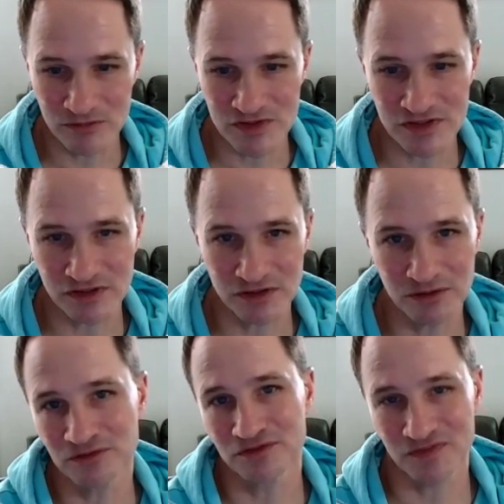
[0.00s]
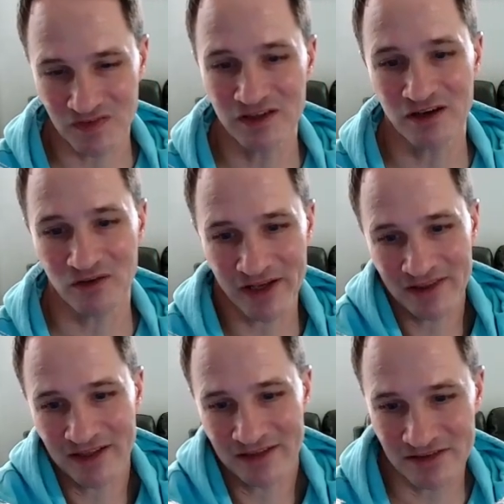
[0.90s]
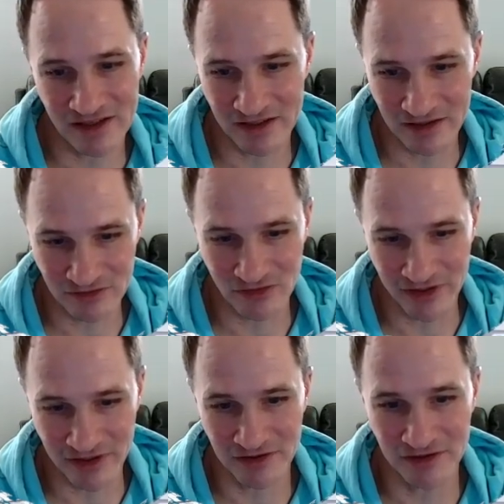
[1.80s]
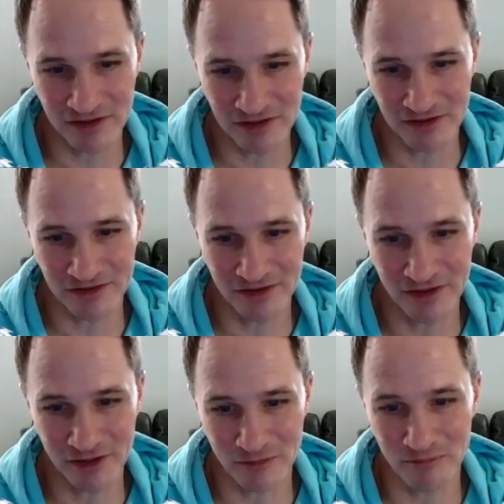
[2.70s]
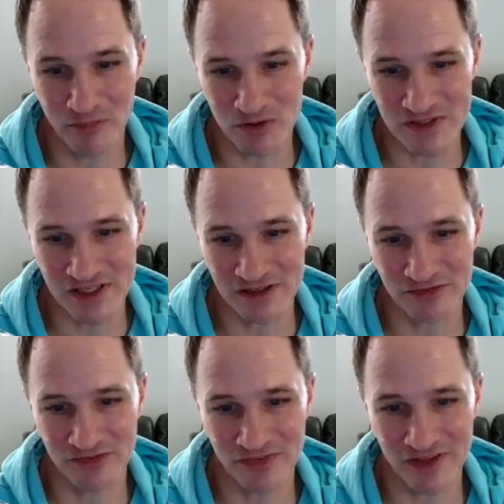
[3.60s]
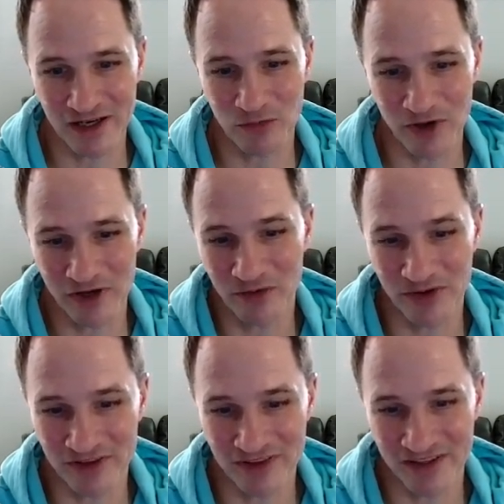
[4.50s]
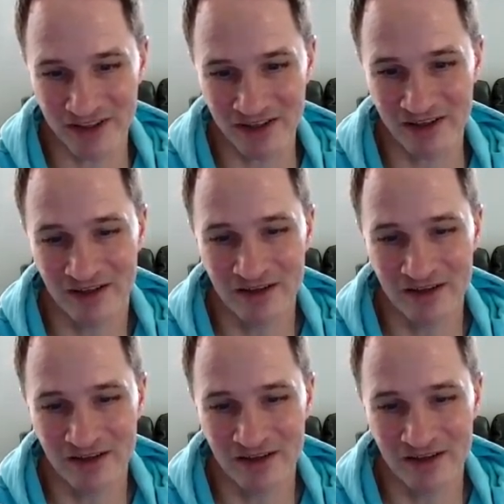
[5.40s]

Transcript: So like that's kind of like the motif that I went with here.